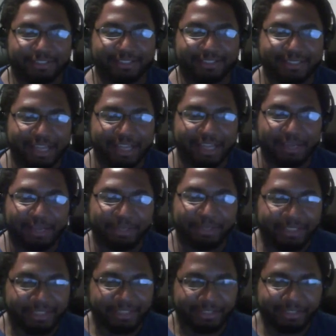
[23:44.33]
to Sam
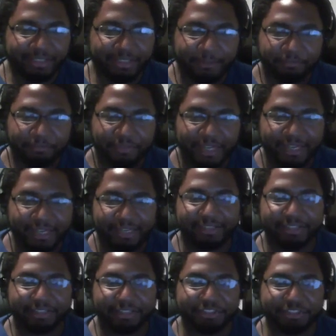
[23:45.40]
and Gilly and
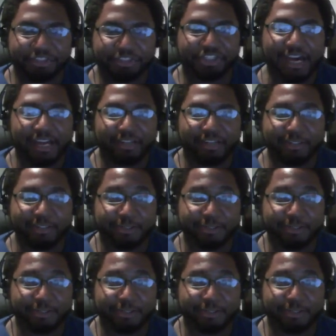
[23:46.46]
Gilly's child,